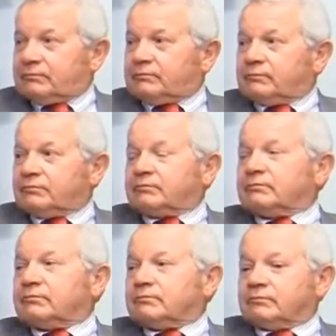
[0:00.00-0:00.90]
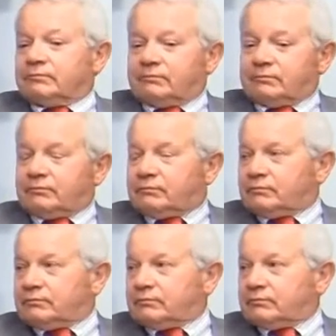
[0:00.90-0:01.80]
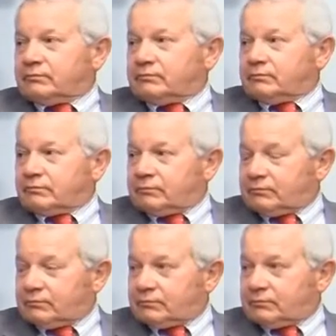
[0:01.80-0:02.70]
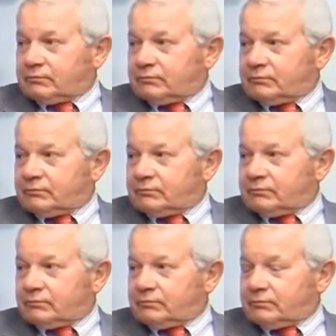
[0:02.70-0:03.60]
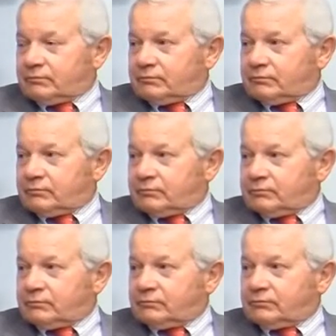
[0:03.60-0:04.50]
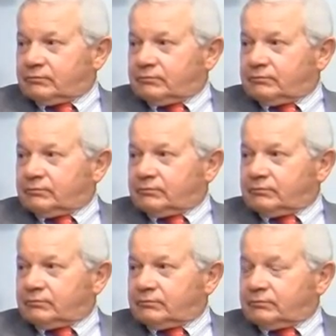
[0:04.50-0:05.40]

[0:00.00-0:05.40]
(silent)